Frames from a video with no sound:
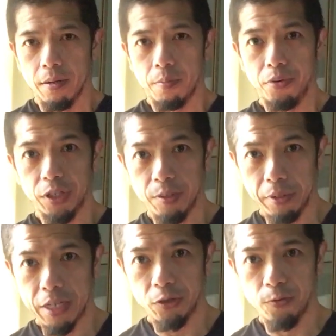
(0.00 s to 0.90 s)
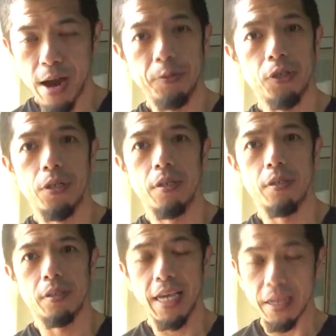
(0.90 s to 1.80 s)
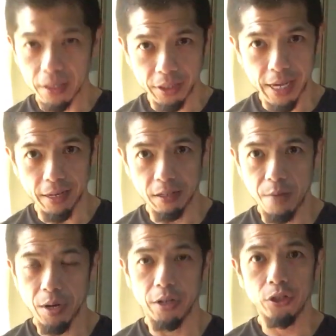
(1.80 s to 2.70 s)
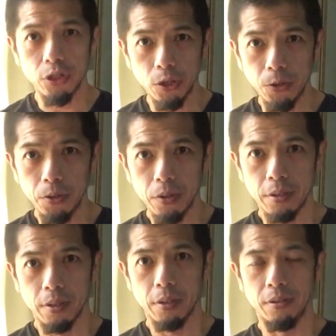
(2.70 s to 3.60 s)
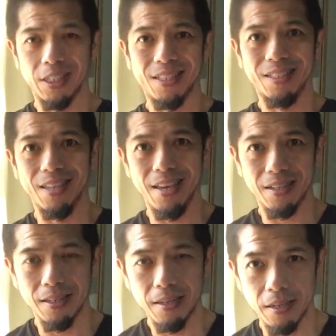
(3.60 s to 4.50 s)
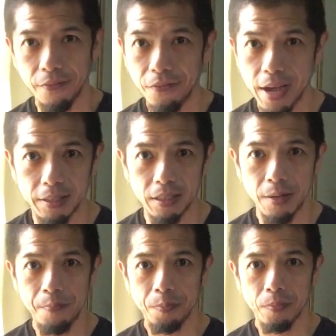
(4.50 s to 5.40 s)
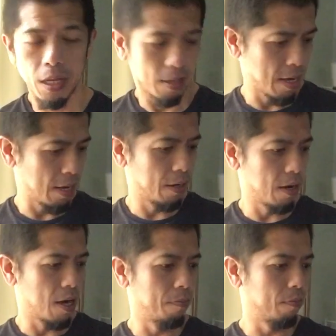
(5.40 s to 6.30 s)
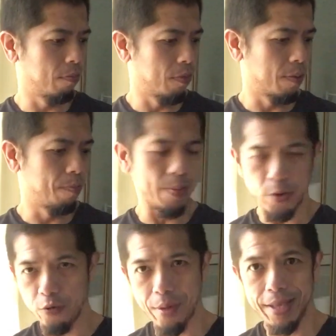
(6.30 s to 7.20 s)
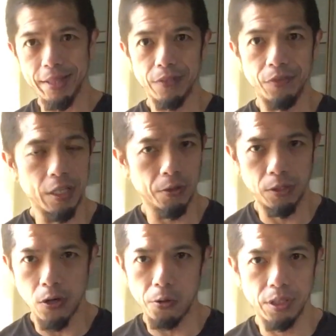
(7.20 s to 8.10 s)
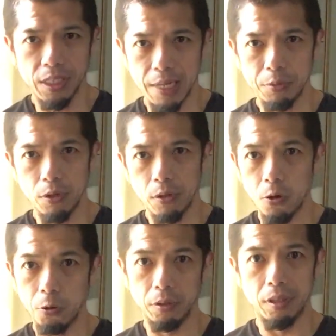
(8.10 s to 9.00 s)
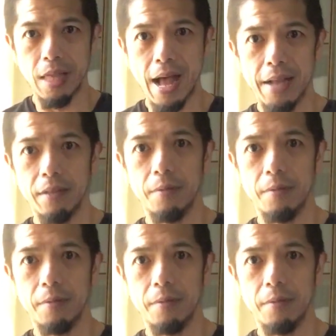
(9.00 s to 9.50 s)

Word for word: pre tribulation rapture and the second coming are two distinct events. And um, the people who made this video don't seem to hold that